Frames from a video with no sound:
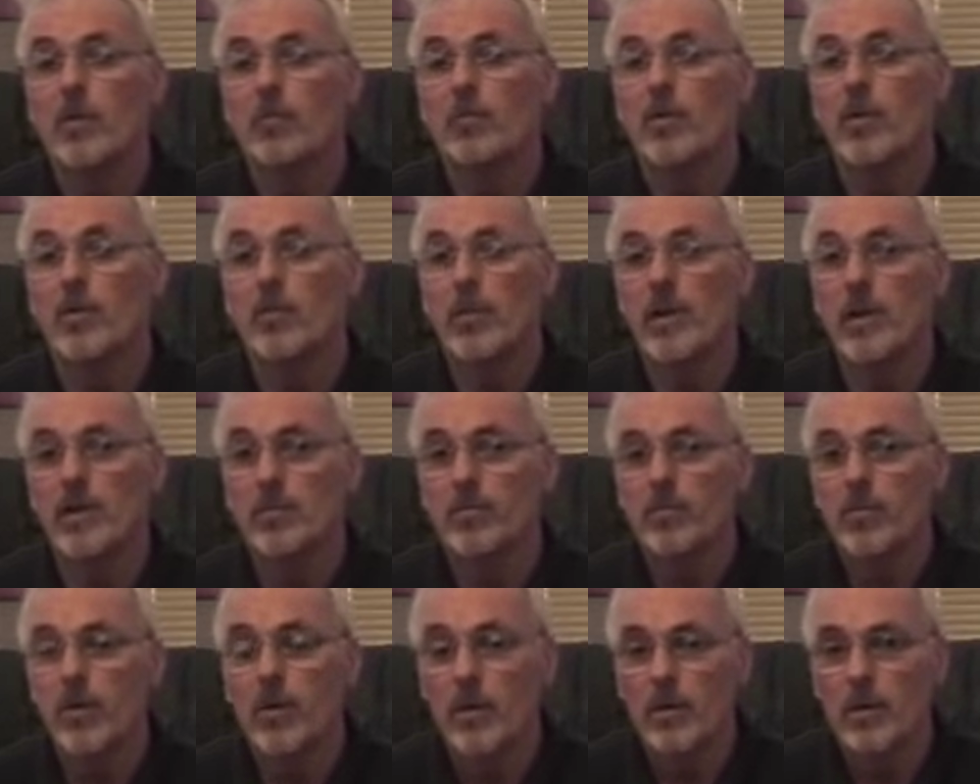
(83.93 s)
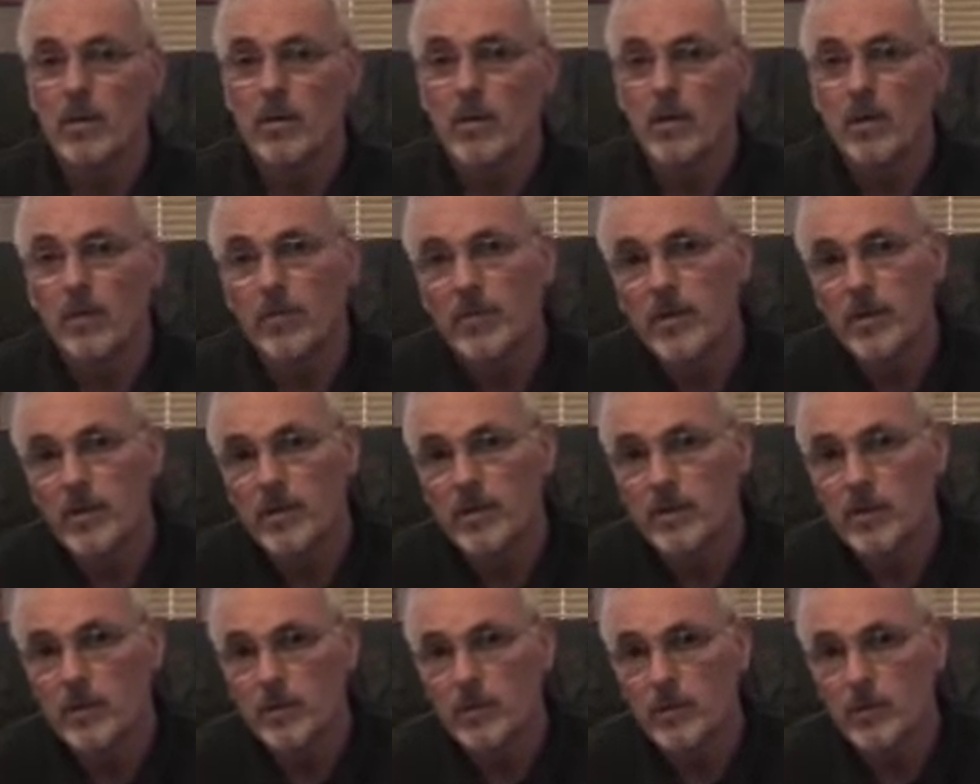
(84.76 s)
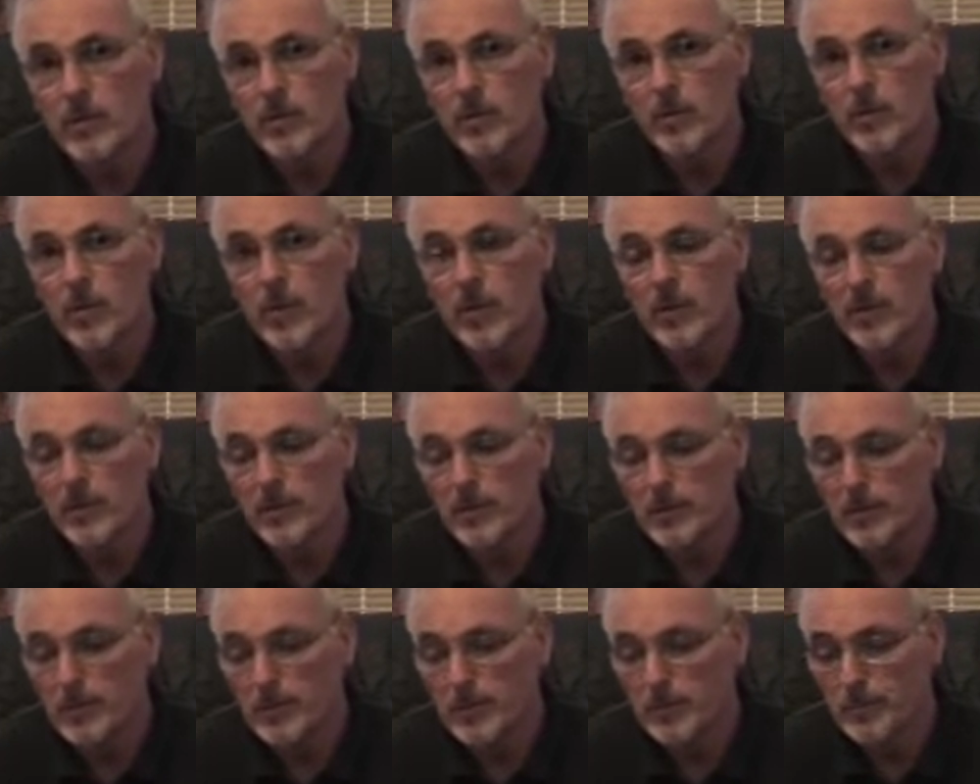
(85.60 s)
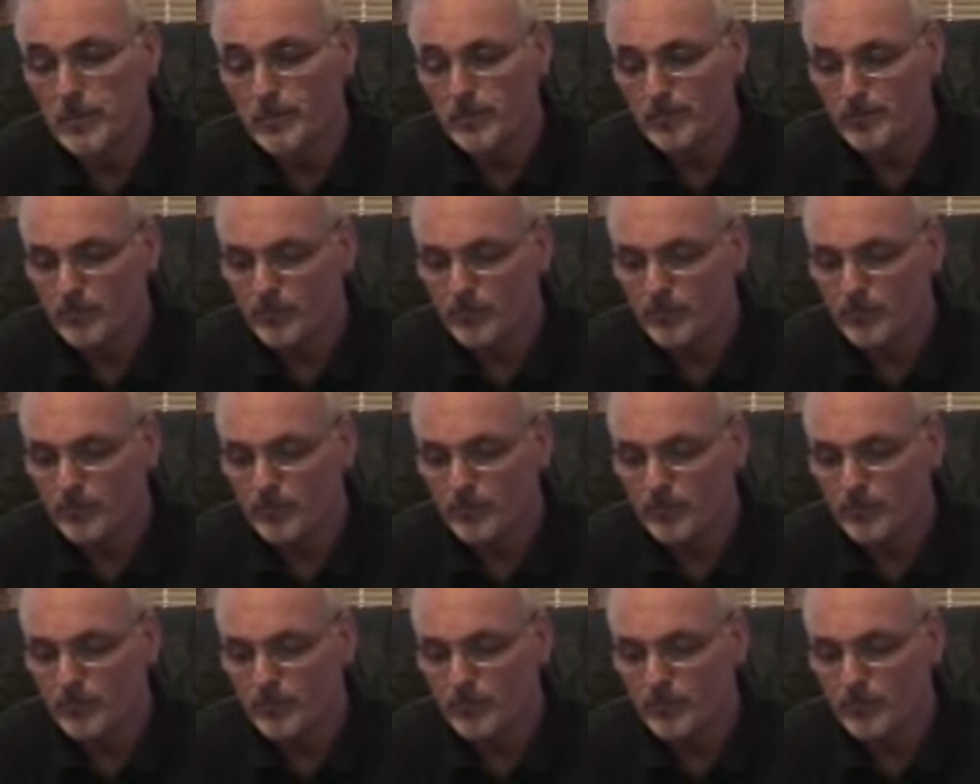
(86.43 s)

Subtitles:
remain part of this European Union.